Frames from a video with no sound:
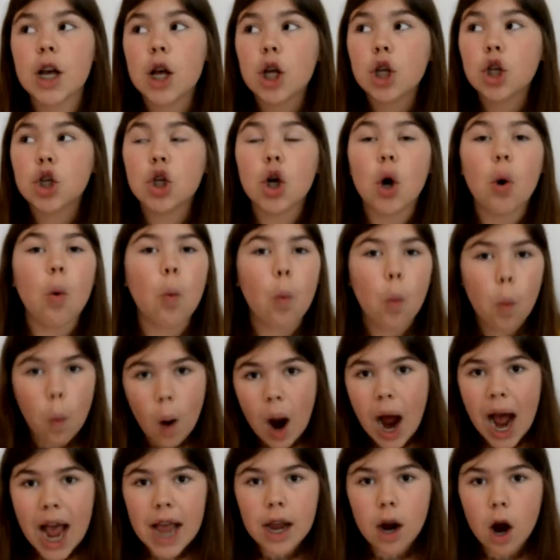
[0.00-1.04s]
So
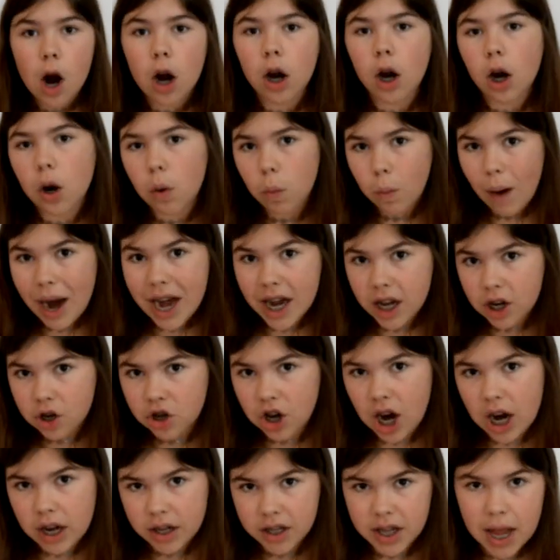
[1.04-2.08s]
why are her wedding
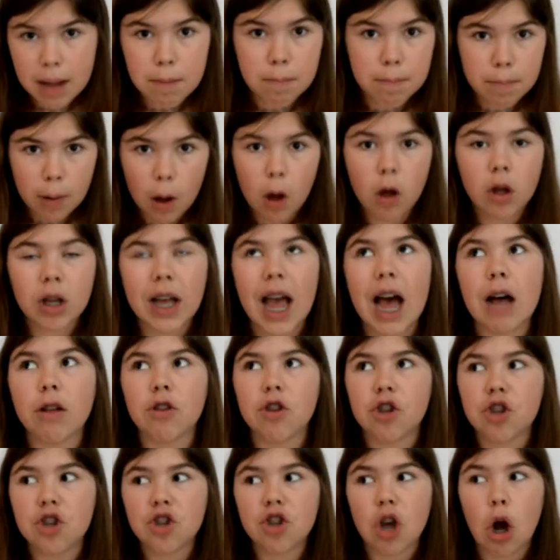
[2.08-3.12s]
dress and ball gown
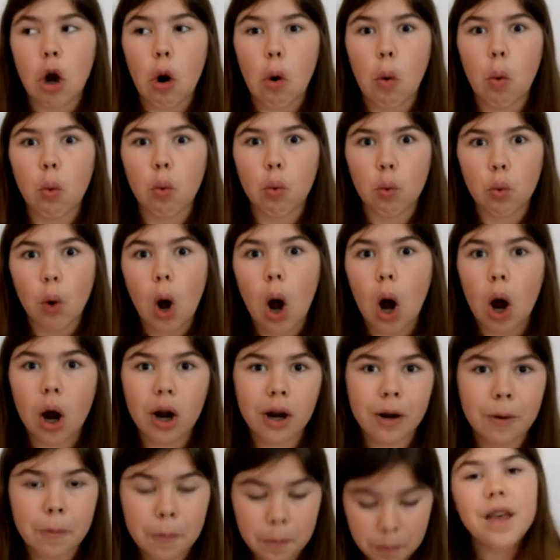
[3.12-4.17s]
so wrong?